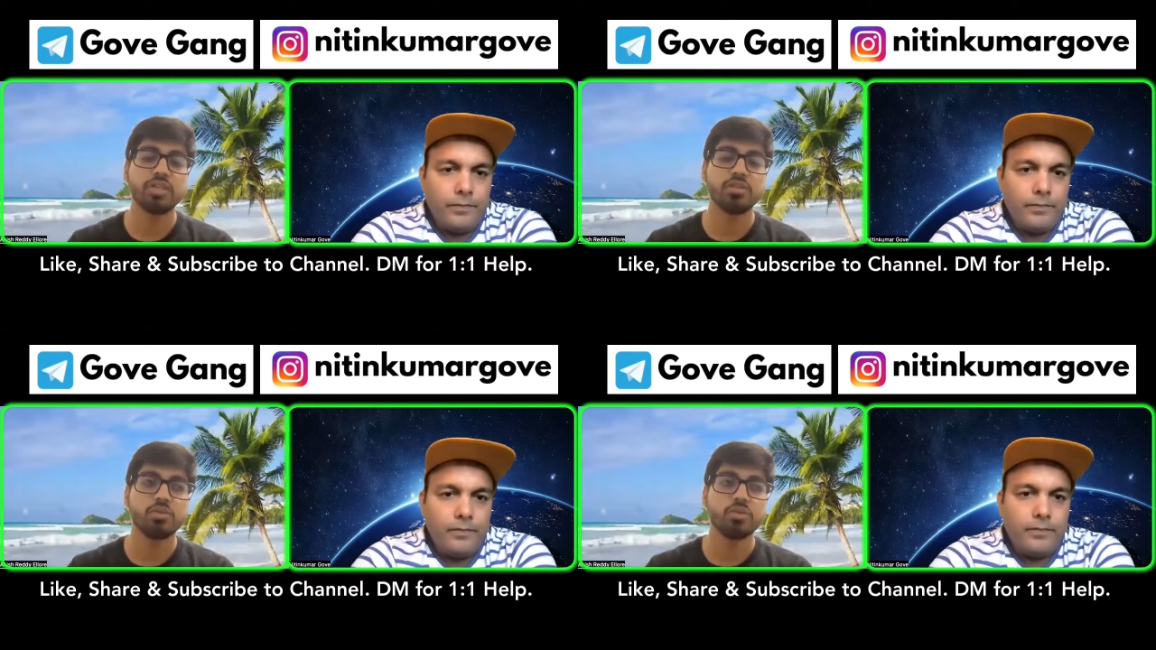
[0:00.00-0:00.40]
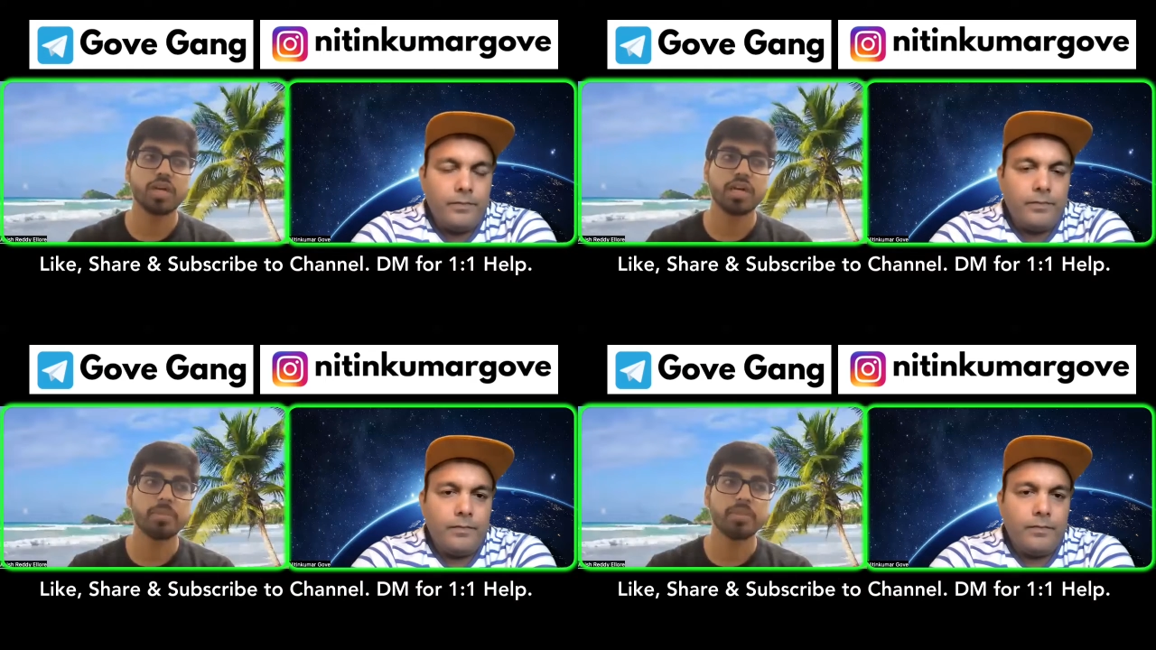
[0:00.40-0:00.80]
Speaker 1: gonna do
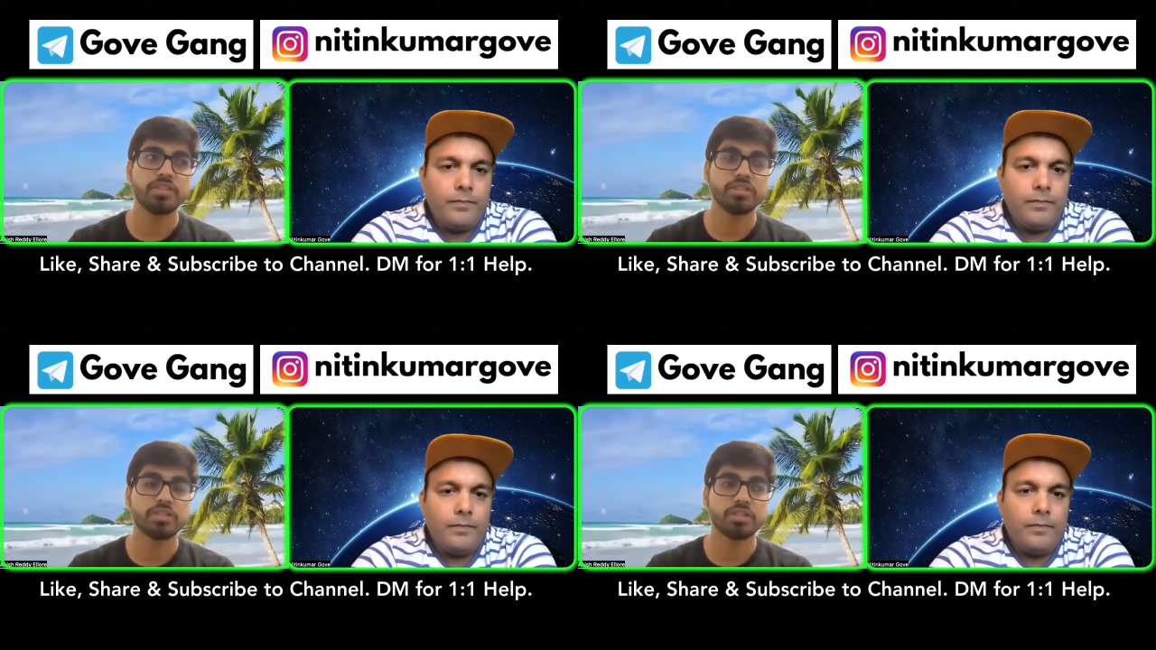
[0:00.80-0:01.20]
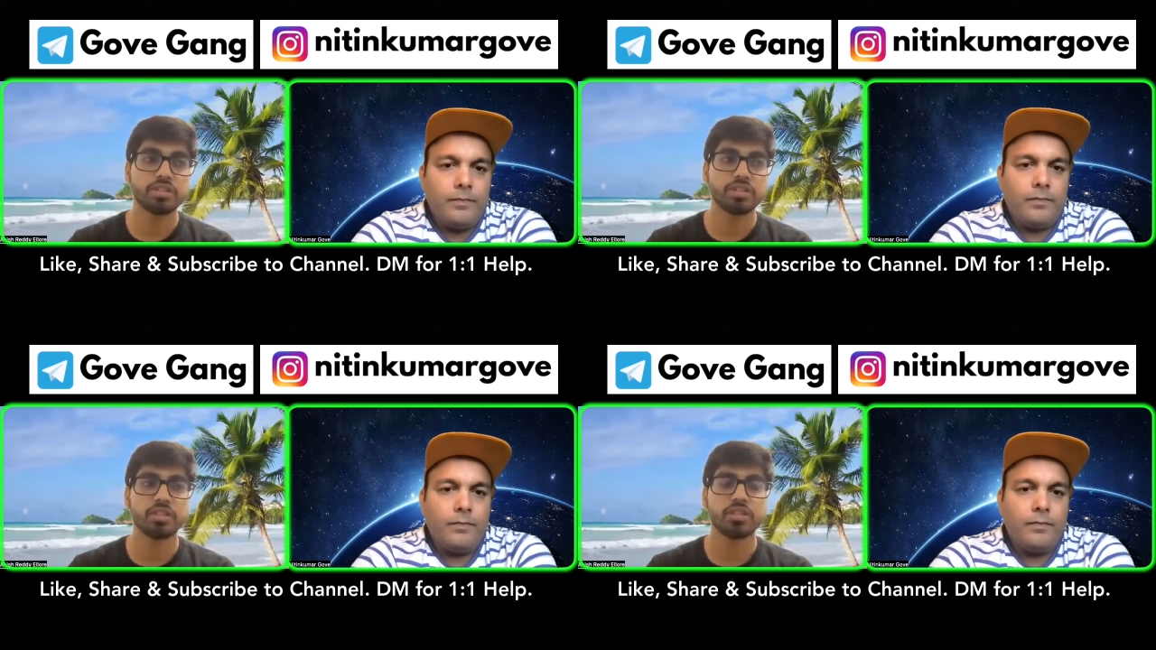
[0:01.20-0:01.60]
MEng,
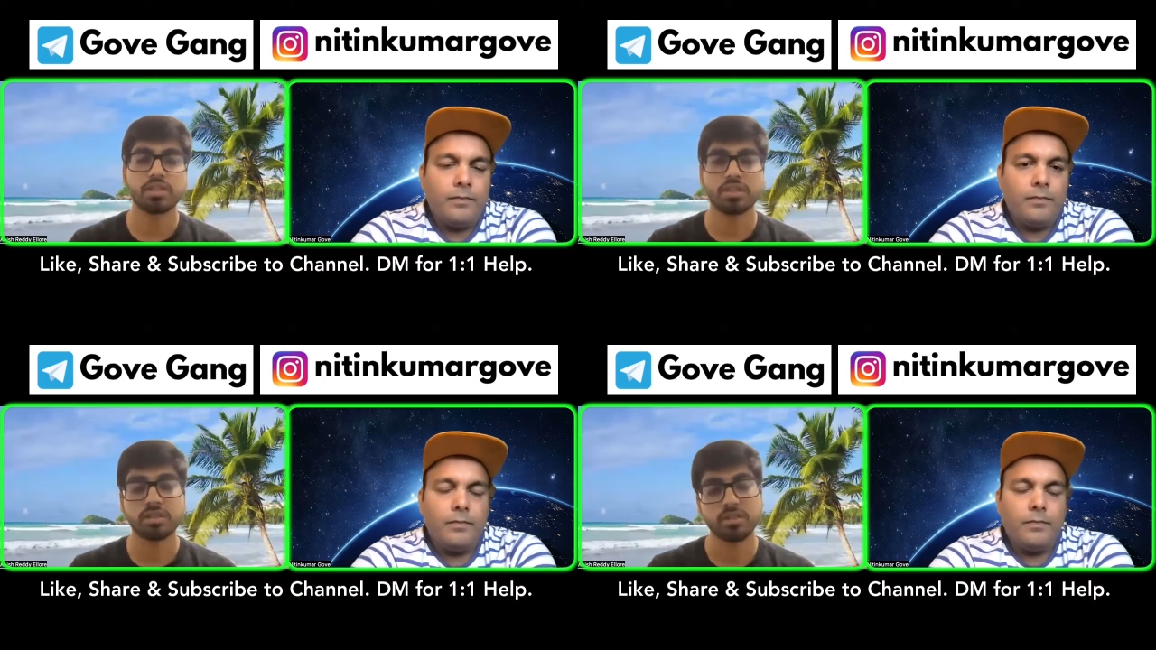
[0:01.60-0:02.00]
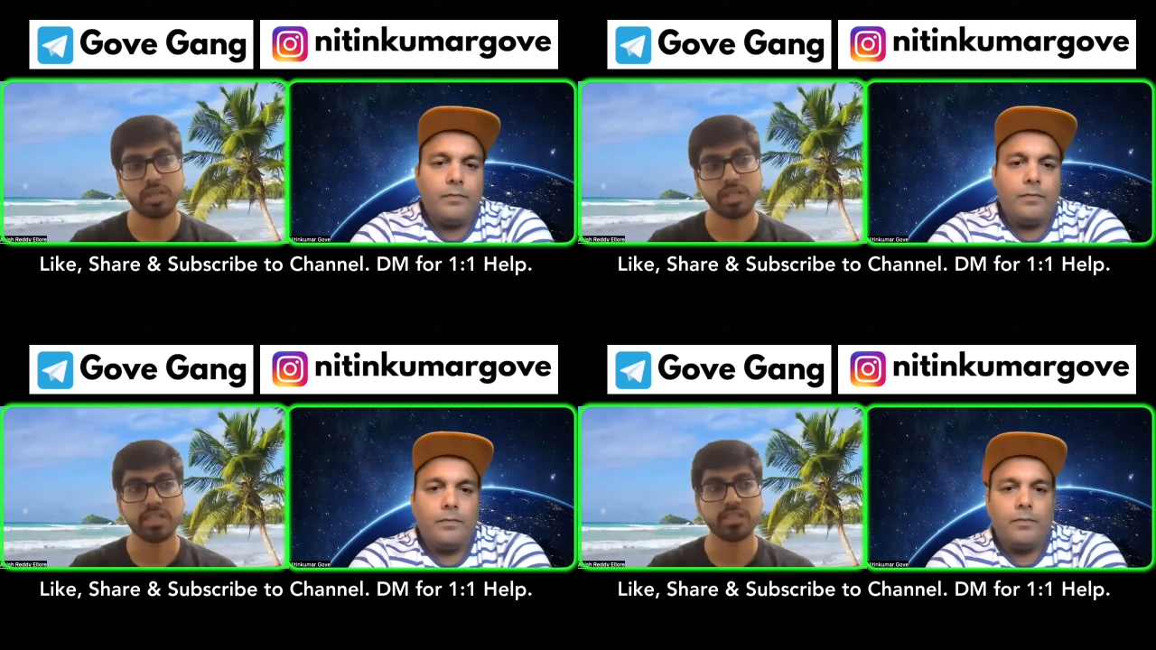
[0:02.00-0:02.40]
uh,
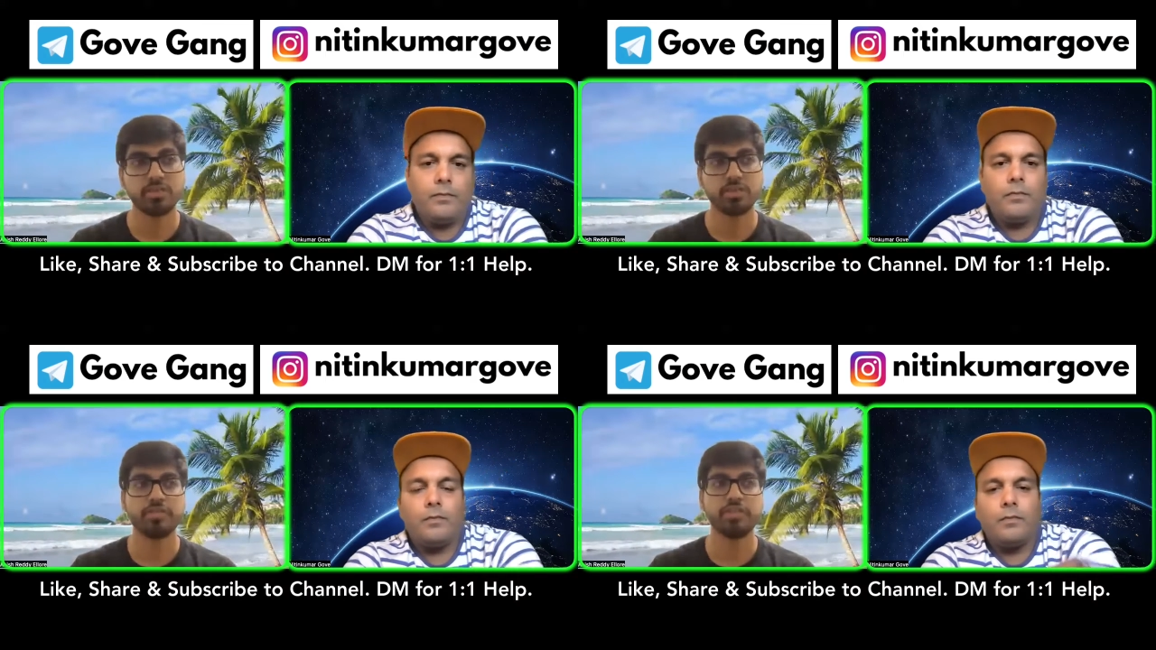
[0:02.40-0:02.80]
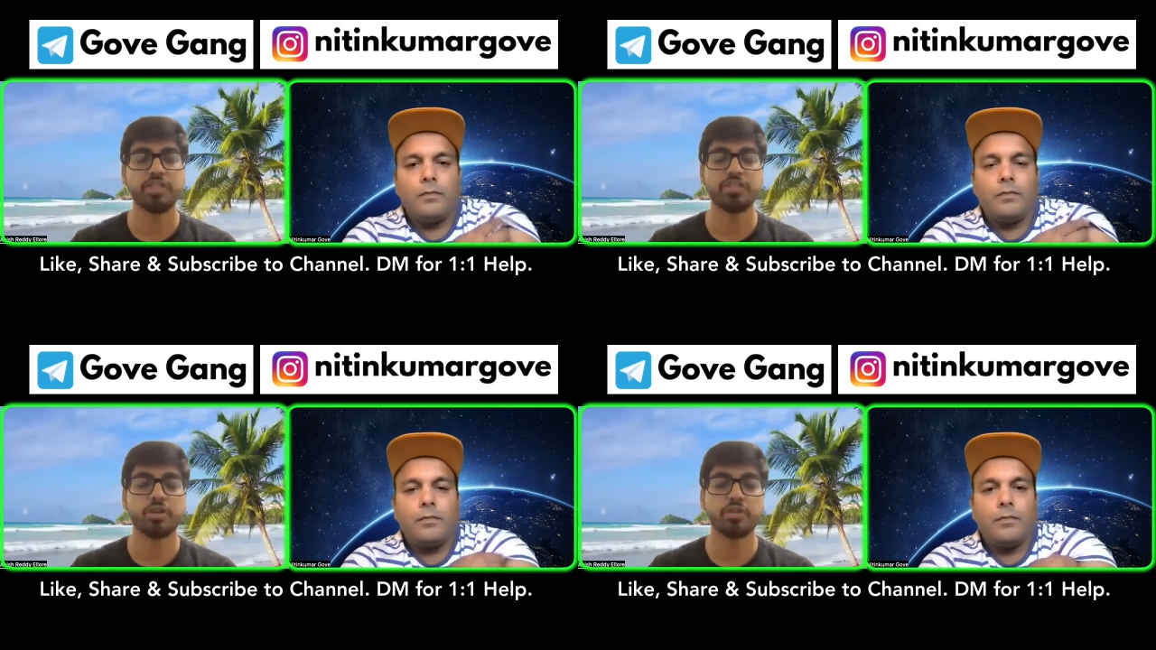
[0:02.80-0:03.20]
I guess you can
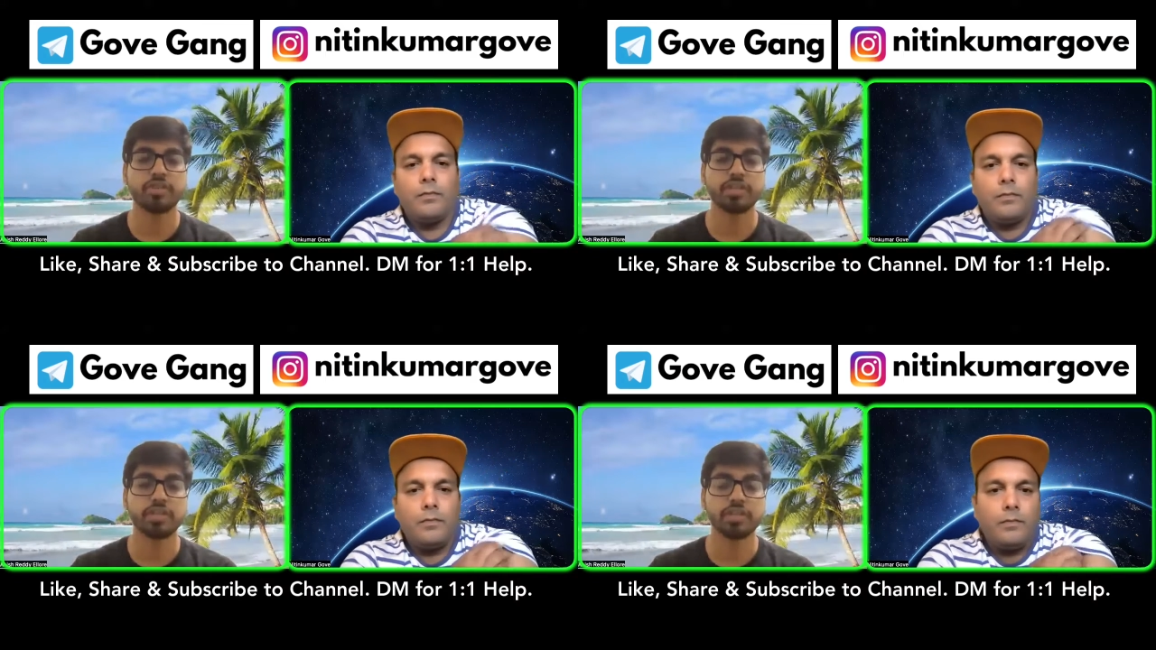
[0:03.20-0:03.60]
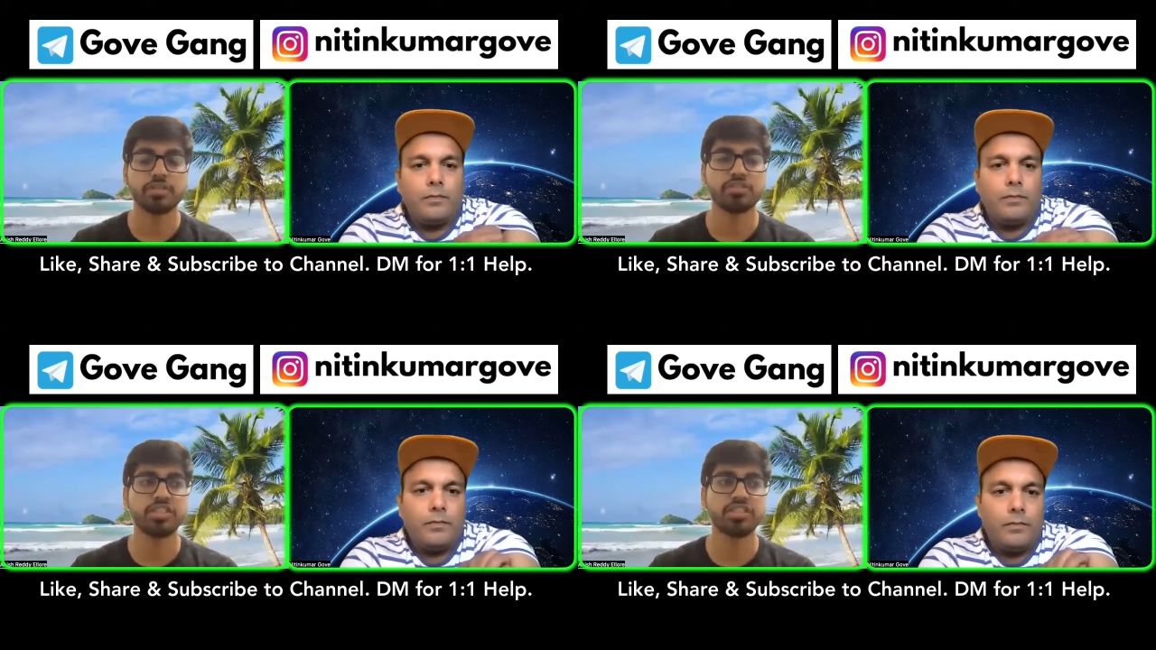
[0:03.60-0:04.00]
finish it off
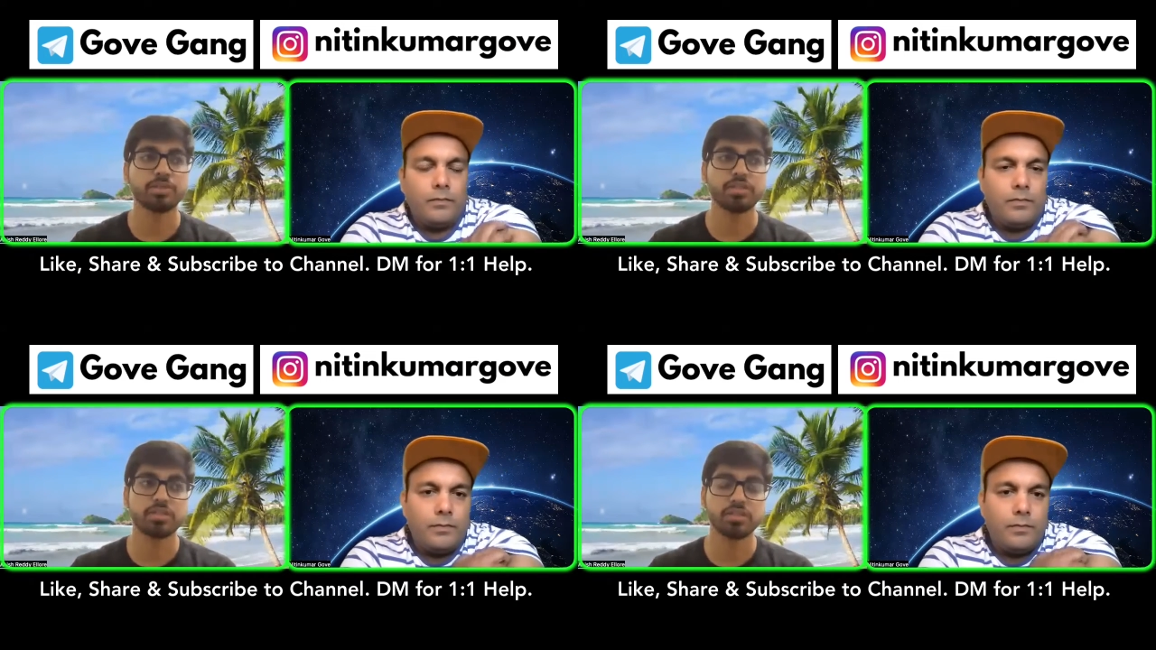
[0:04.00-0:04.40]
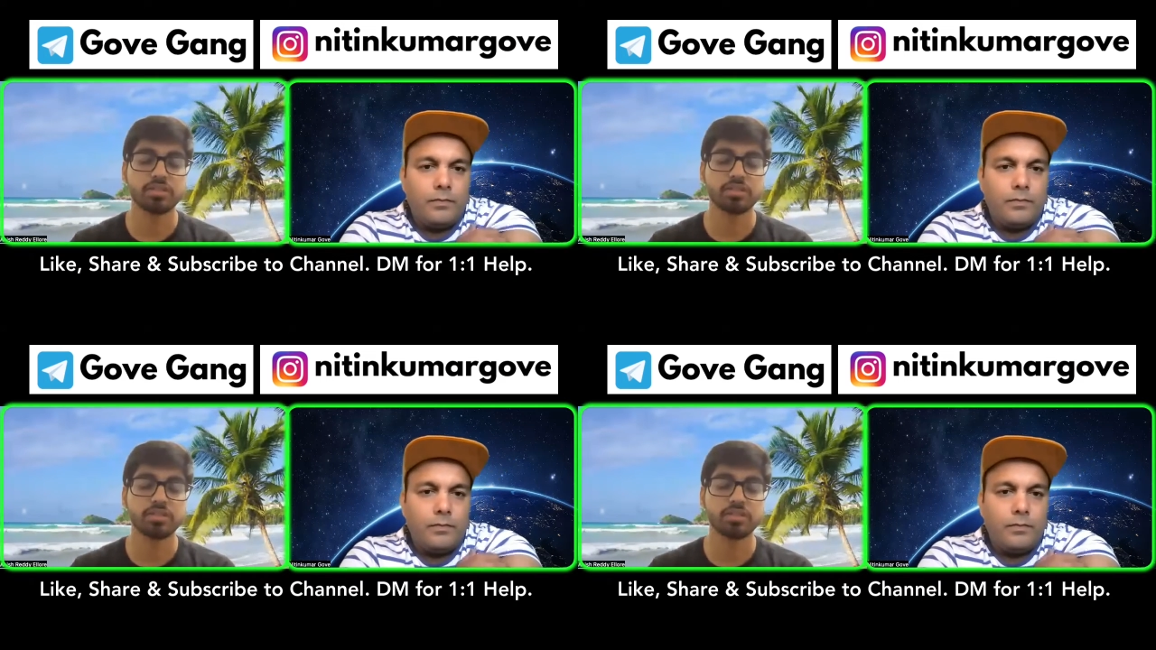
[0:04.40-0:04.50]
in three semesters.